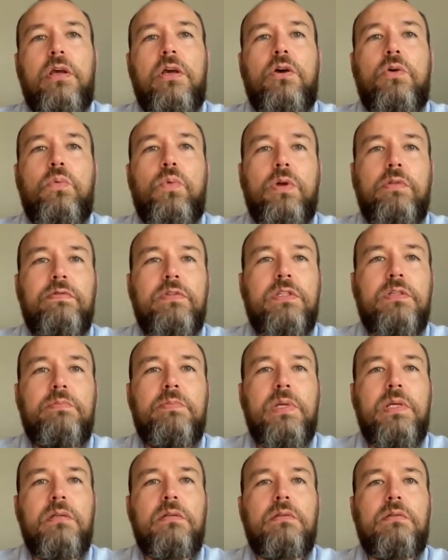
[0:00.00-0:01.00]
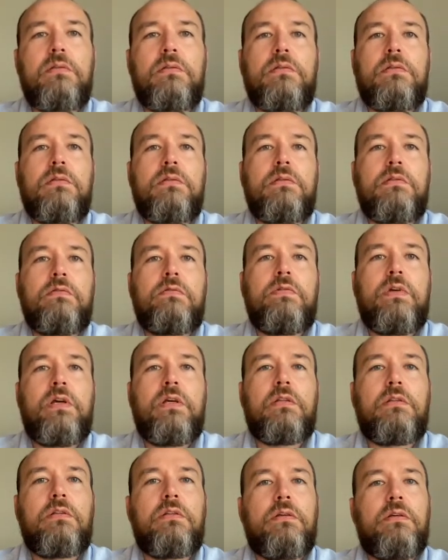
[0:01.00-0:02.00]
What this means is
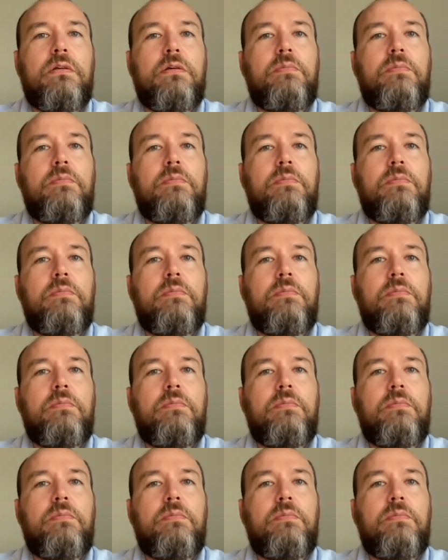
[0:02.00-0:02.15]
that